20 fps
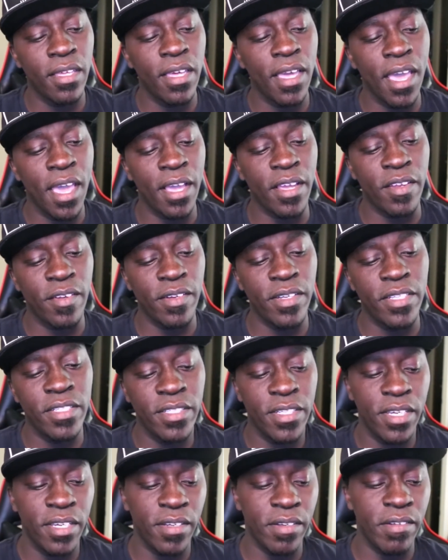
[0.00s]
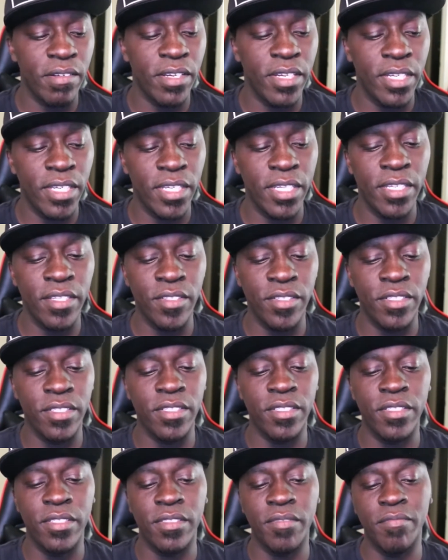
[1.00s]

Acura Integra is just